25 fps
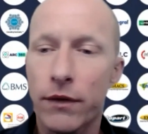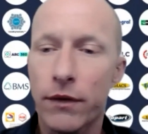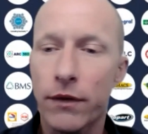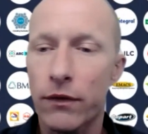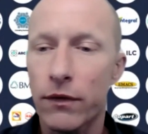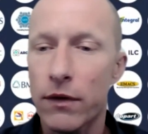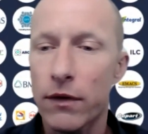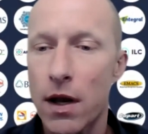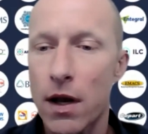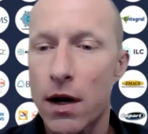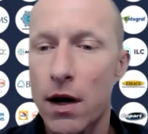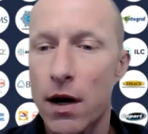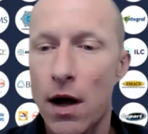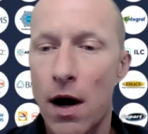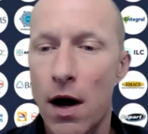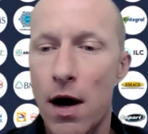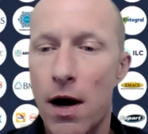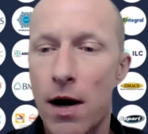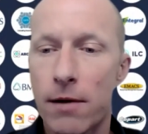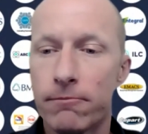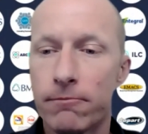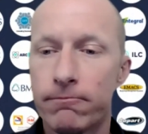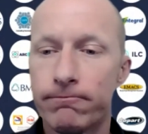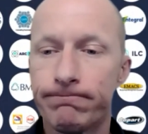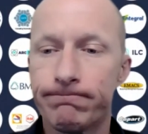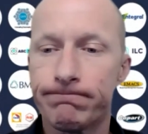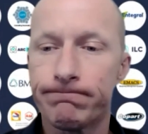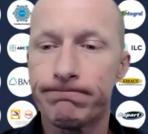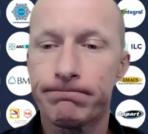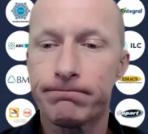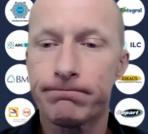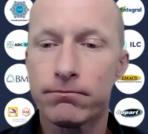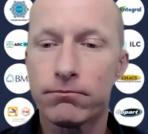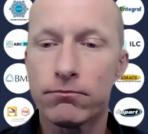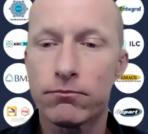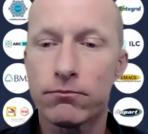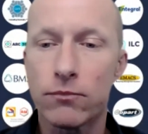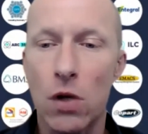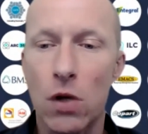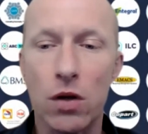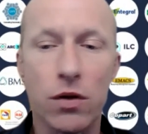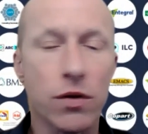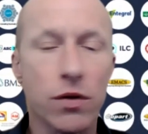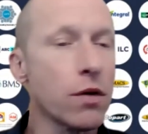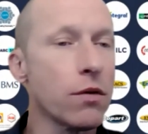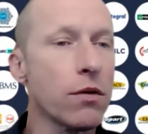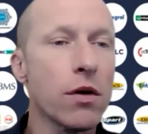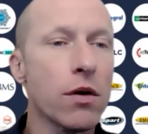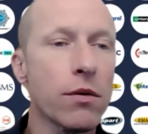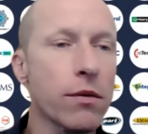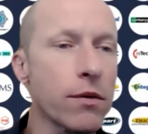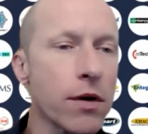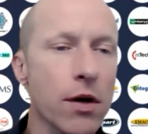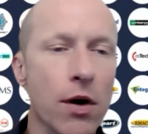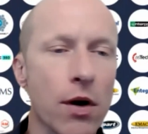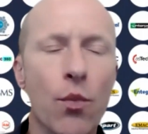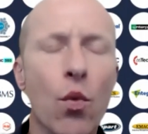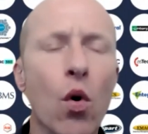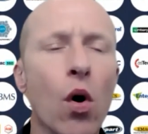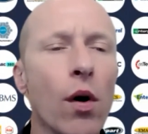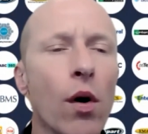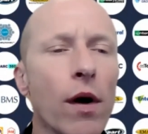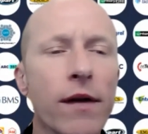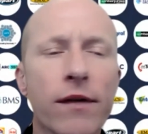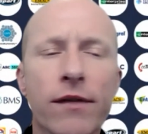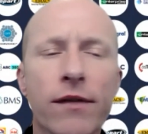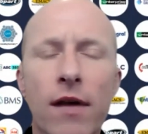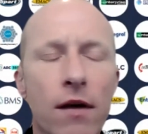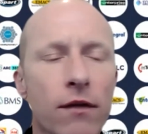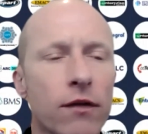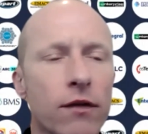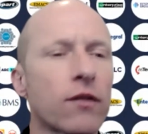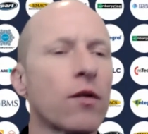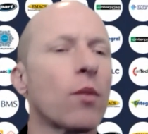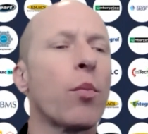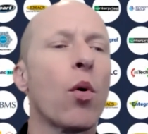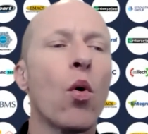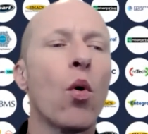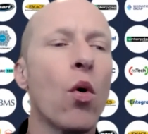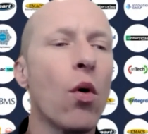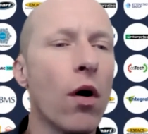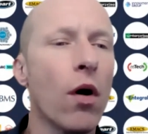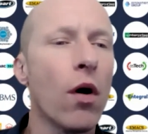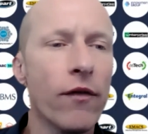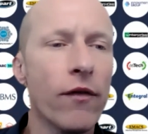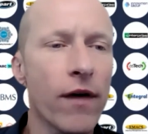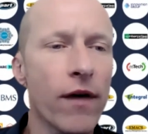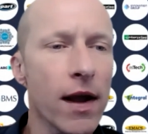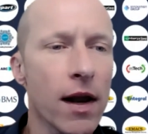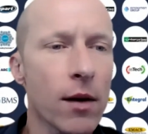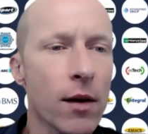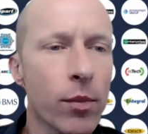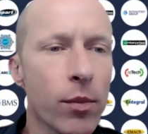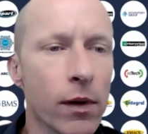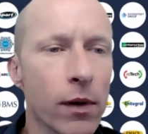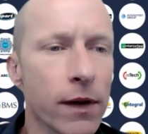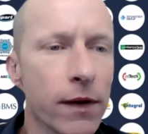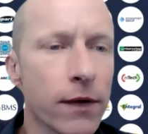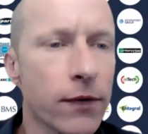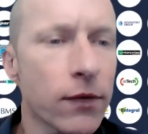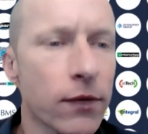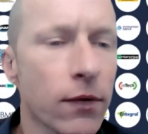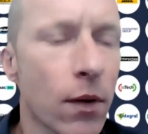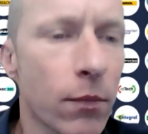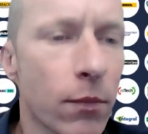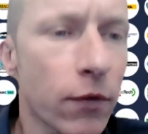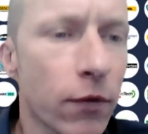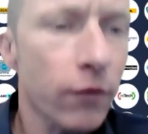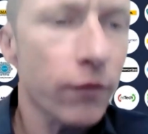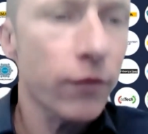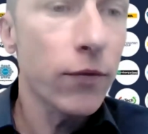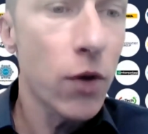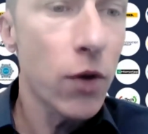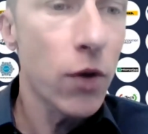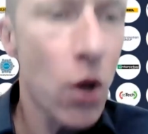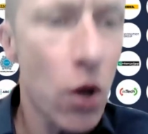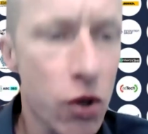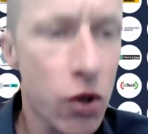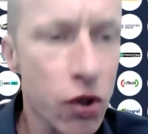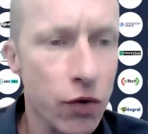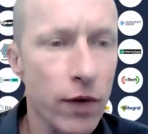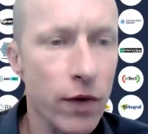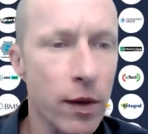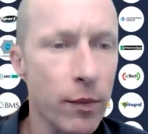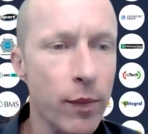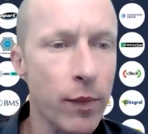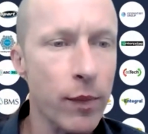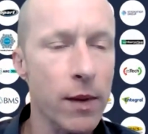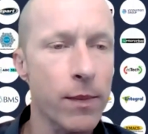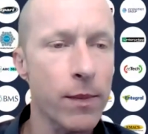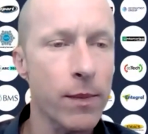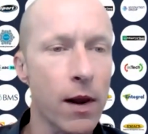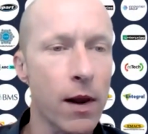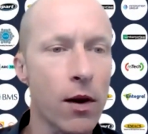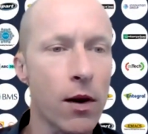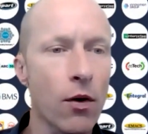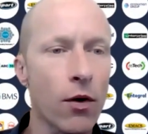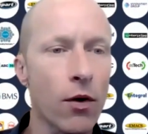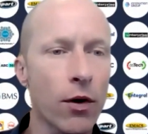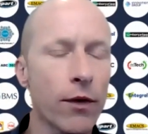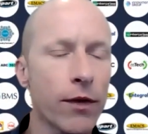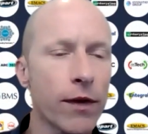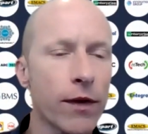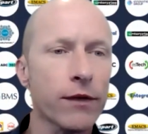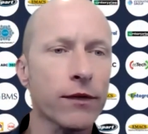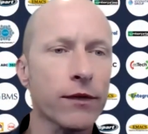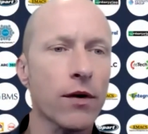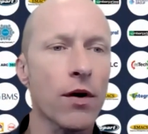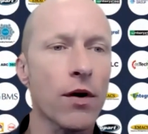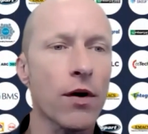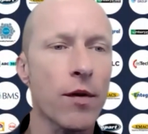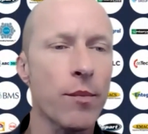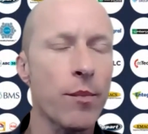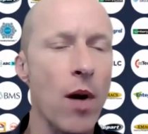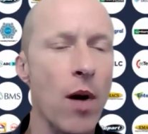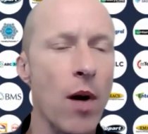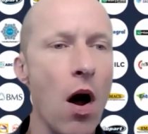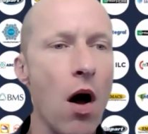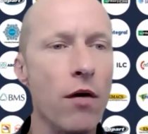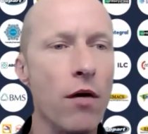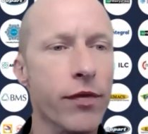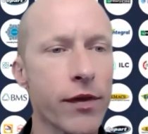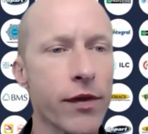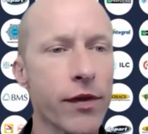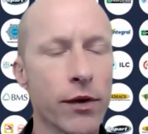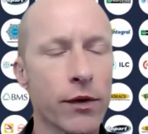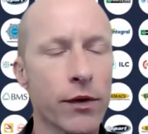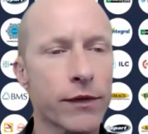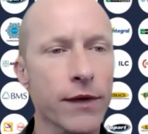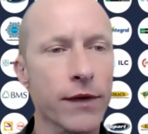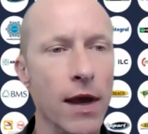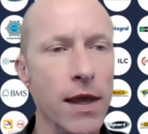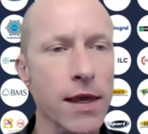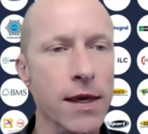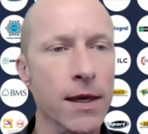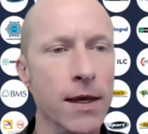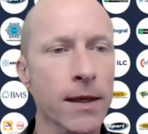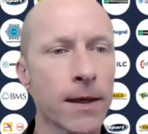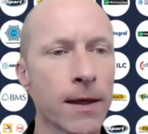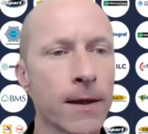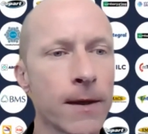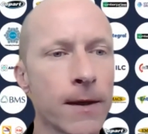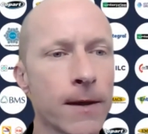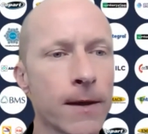Does it? And do you, what is there support available in terms of nurturing people along on this kind of path that you're taking?